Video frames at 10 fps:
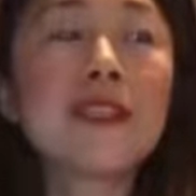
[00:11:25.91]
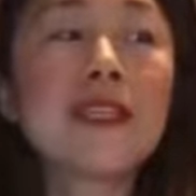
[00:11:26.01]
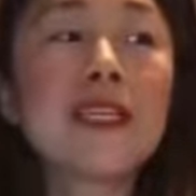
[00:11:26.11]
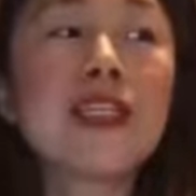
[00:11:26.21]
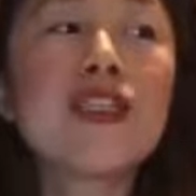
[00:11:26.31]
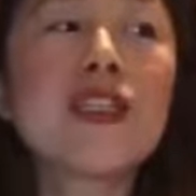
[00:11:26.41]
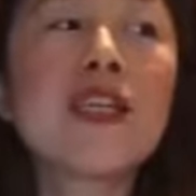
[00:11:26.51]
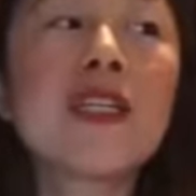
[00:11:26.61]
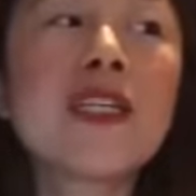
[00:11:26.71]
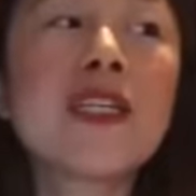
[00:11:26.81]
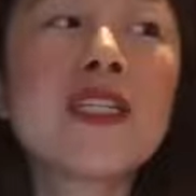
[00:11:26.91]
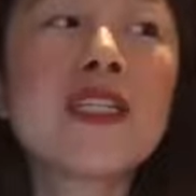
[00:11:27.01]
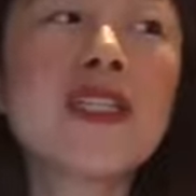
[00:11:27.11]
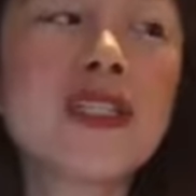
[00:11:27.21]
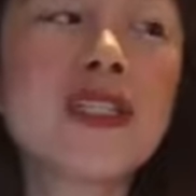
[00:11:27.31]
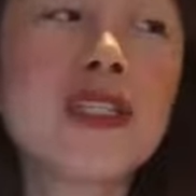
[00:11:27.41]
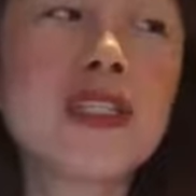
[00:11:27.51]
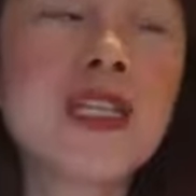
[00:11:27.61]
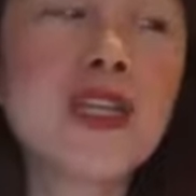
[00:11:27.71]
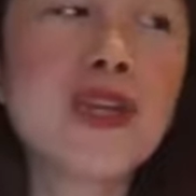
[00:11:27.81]
Starting to
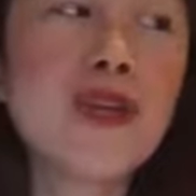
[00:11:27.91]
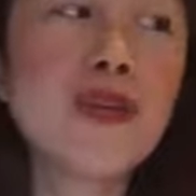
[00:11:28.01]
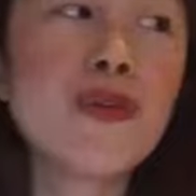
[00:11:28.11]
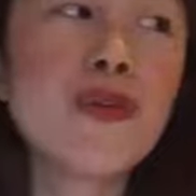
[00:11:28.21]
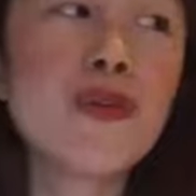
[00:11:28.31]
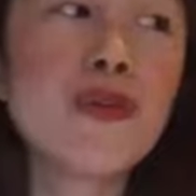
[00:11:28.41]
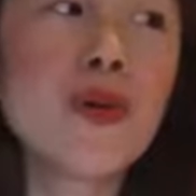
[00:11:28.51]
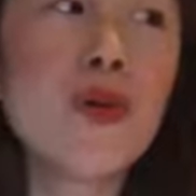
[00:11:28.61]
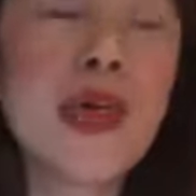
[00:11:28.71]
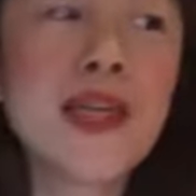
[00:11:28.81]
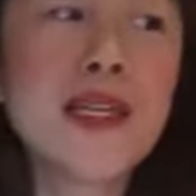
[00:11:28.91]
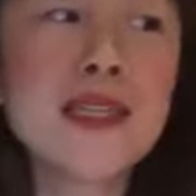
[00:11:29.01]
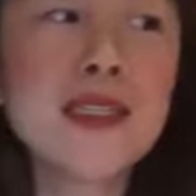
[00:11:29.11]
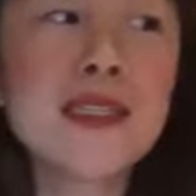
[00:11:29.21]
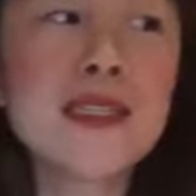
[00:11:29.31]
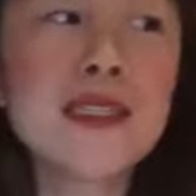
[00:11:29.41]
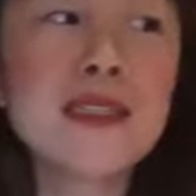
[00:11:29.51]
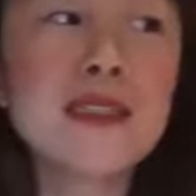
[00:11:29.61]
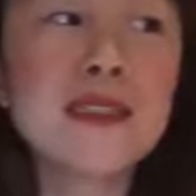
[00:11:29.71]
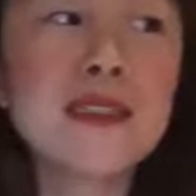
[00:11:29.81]
turn your awareness